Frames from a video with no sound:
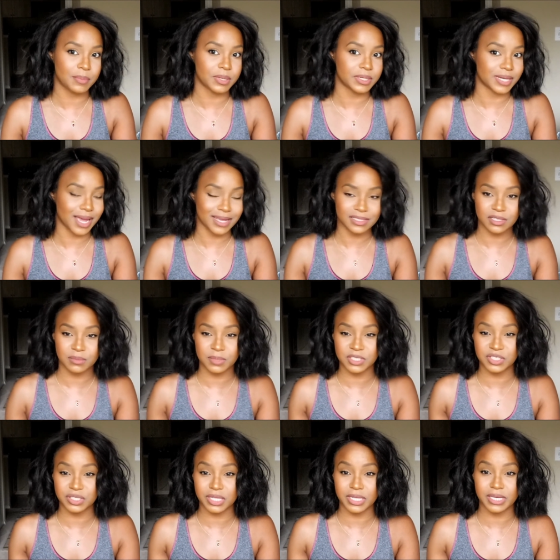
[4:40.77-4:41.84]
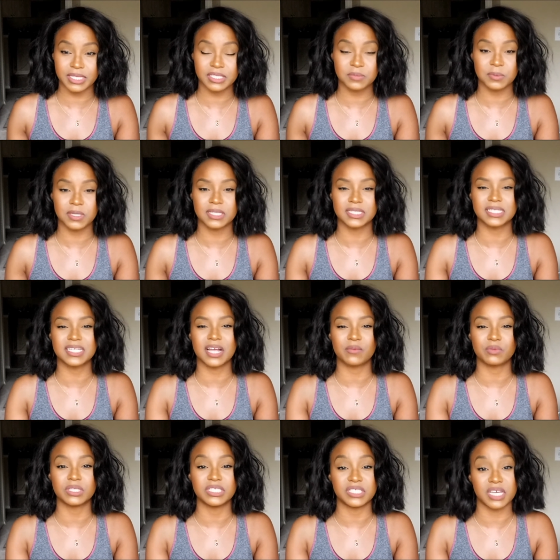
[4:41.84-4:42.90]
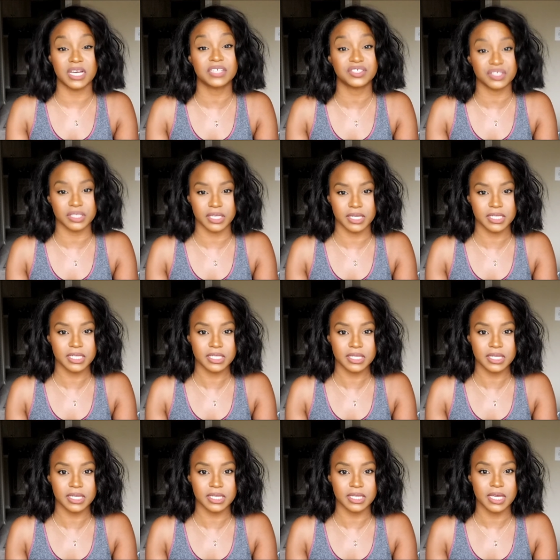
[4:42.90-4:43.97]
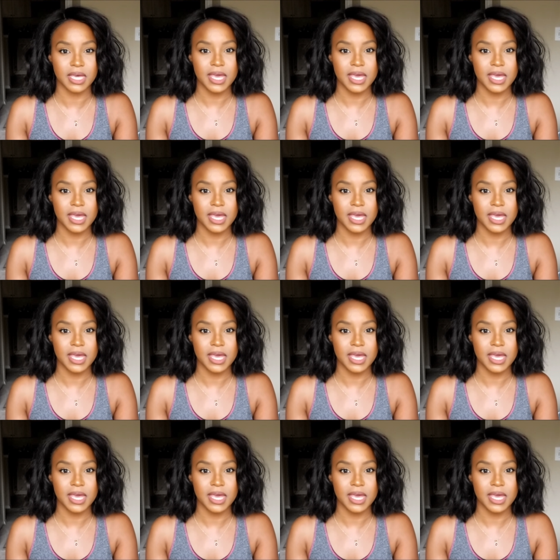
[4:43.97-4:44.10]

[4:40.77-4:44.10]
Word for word: but not so much at the ends because it's not really touching anything.